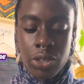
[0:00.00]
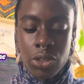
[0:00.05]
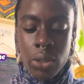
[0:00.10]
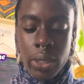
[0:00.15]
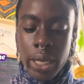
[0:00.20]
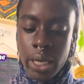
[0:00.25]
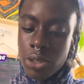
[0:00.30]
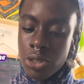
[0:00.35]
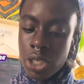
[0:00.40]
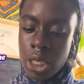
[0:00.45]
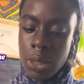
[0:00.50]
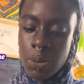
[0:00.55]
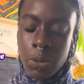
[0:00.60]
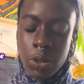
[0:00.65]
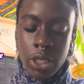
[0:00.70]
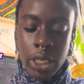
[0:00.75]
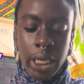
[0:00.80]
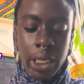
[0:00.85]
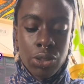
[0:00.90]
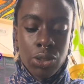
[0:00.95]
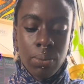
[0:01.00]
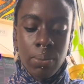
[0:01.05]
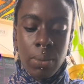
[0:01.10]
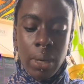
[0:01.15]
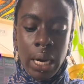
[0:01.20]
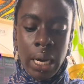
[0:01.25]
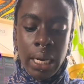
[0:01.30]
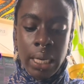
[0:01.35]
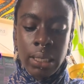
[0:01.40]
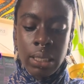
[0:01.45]
your energy, protect your
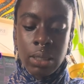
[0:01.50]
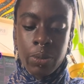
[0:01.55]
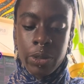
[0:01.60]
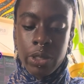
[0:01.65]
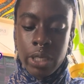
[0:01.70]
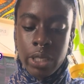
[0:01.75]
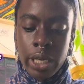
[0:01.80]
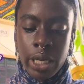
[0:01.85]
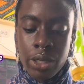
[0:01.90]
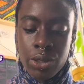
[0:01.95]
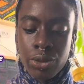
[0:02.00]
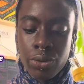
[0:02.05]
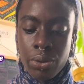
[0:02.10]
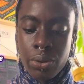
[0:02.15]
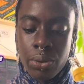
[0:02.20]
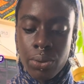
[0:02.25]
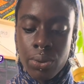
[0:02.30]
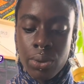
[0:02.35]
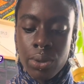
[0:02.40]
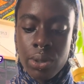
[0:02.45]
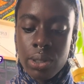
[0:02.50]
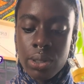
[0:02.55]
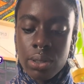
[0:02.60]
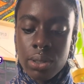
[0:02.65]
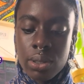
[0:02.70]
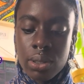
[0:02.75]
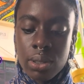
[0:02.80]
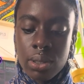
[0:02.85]
mind, protect your thoughts.